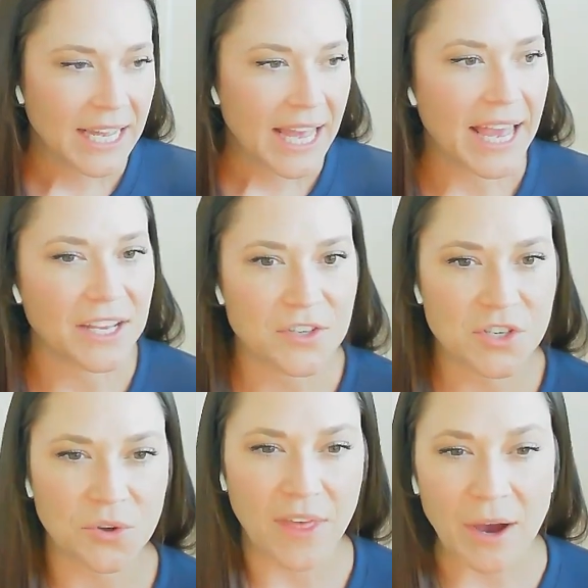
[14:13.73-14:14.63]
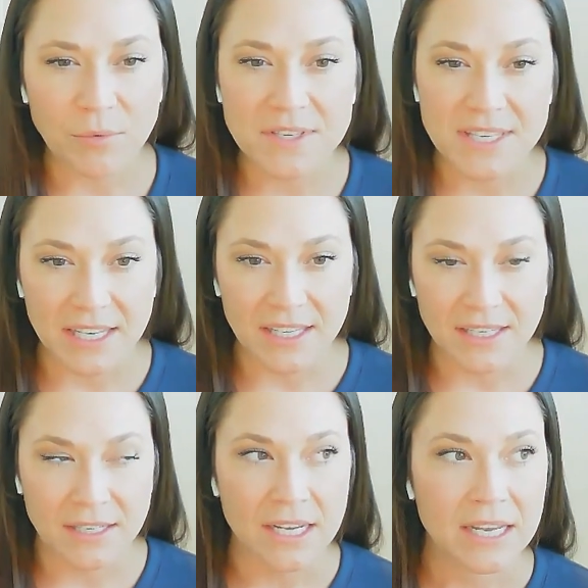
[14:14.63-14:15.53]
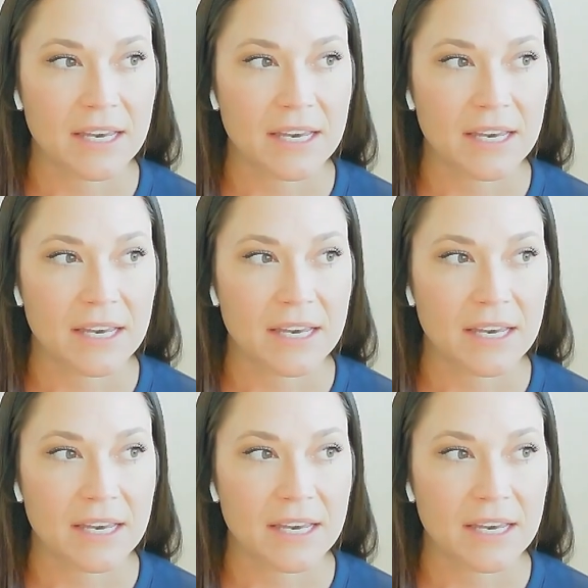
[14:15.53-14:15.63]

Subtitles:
And so that was in